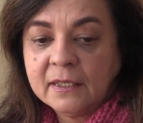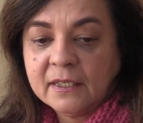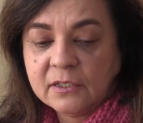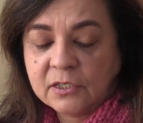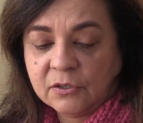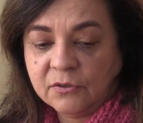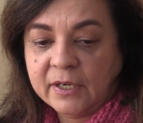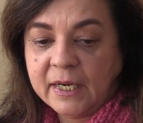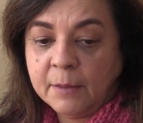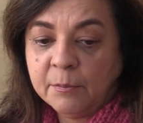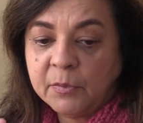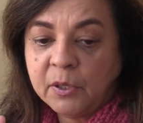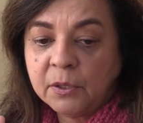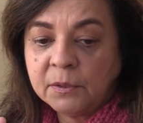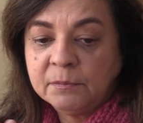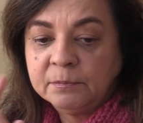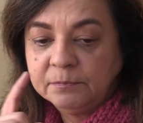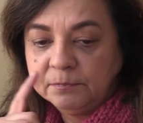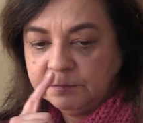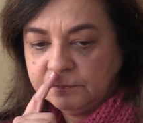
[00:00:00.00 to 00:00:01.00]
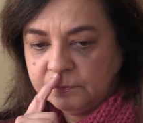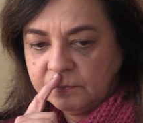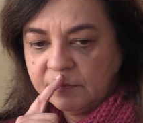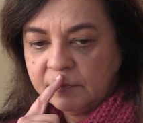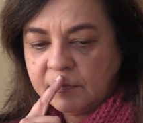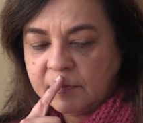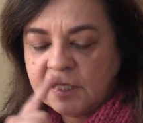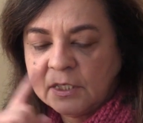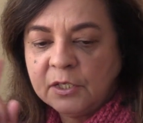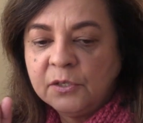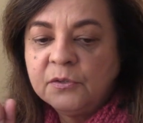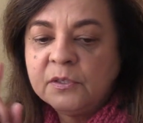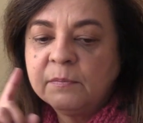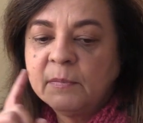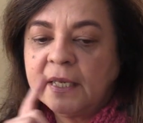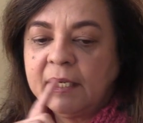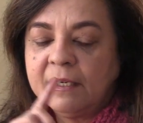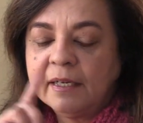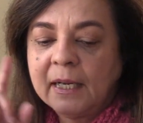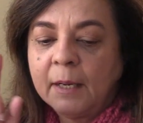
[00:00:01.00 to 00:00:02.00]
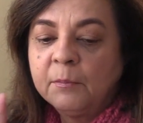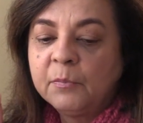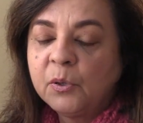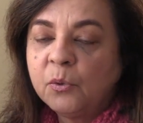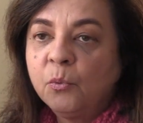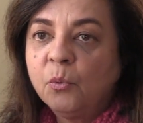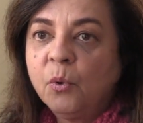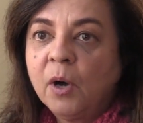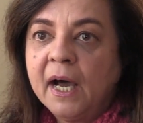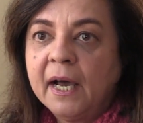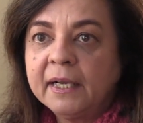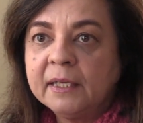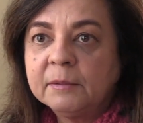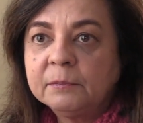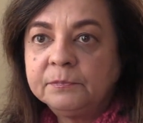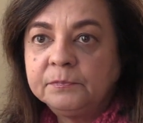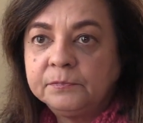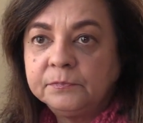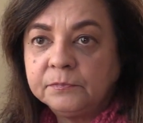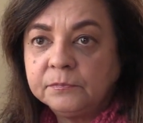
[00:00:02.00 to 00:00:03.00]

so number excuse me, number 1